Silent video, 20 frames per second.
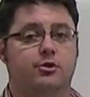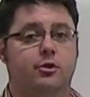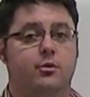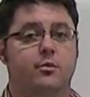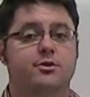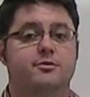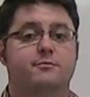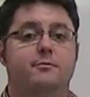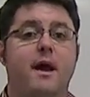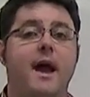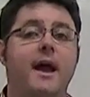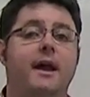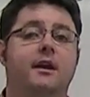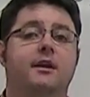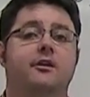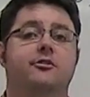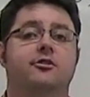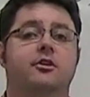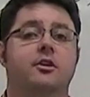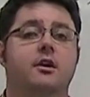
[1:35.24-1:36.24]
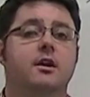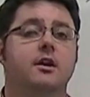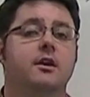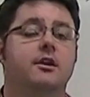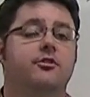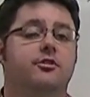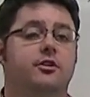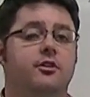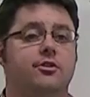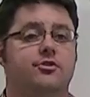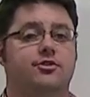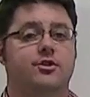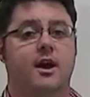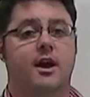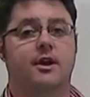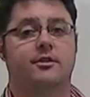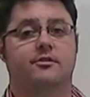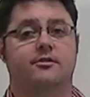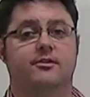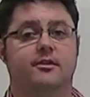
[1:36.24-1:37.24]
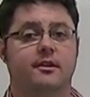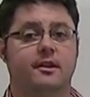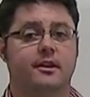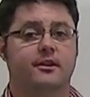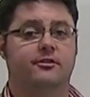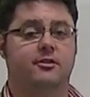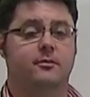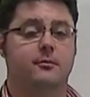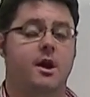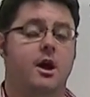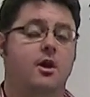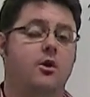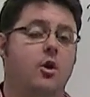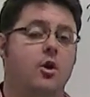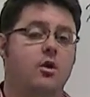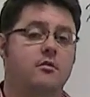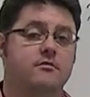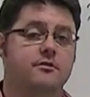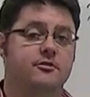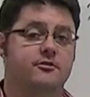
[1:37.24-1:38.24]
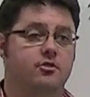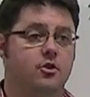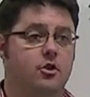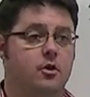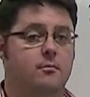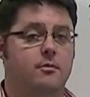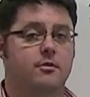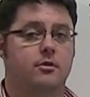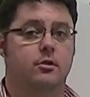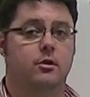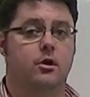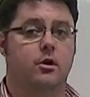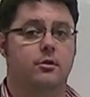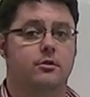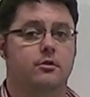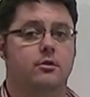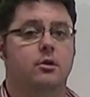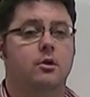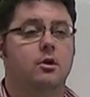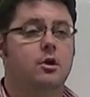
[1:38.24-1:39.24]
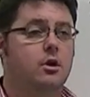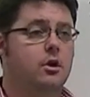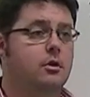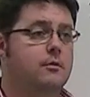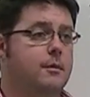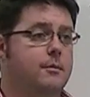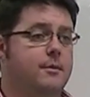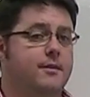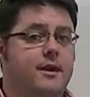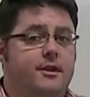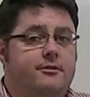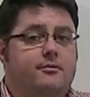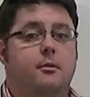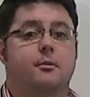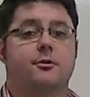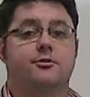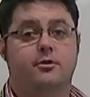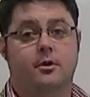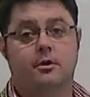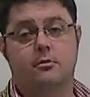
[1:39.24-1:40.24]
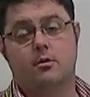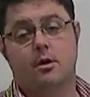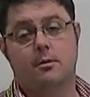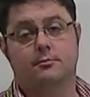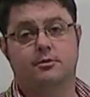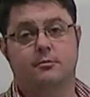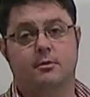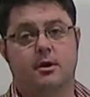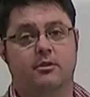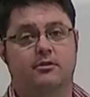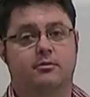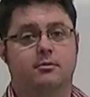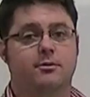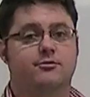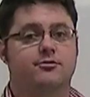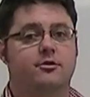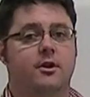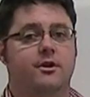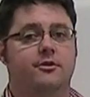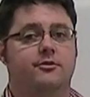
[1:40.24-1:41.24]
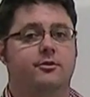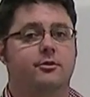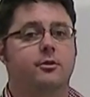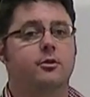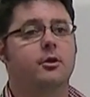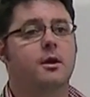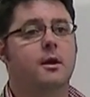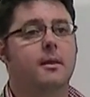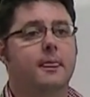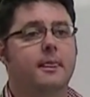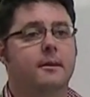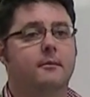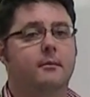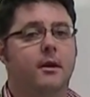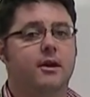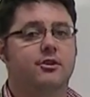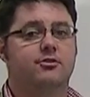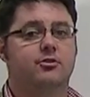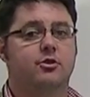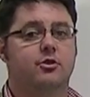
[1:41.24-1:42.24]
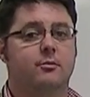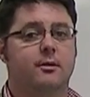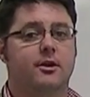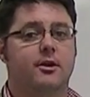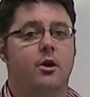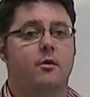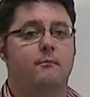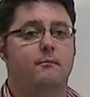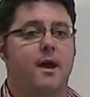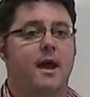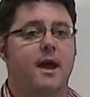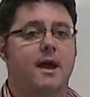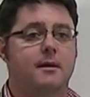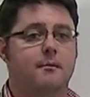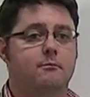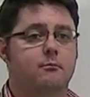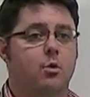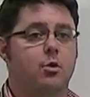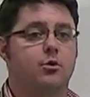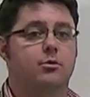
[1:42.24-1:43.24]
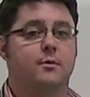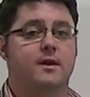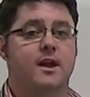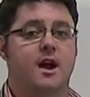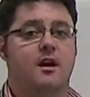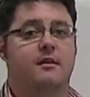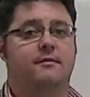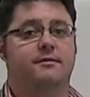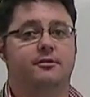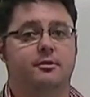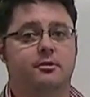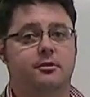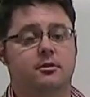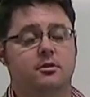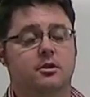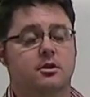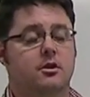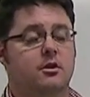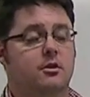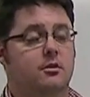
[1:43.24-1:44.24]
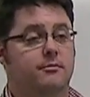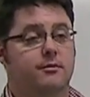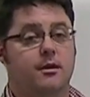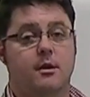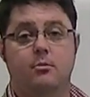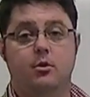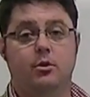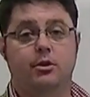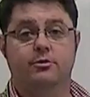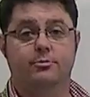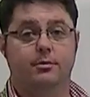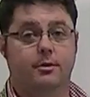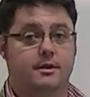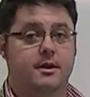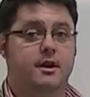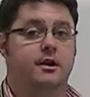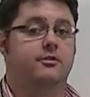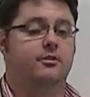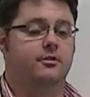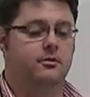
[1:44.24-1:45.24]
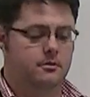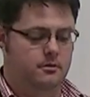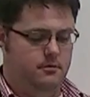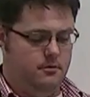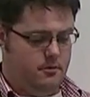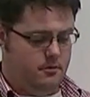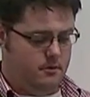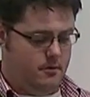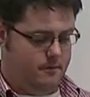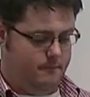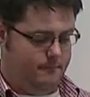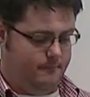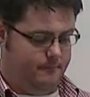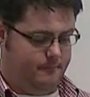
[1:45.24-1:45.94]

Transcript: which package is going to charge us the least amount over the term of the loan. Remember, that's what we're trying to optimise. We're trying to make sure that we don't pay more than we have to for our mortgage product. All right.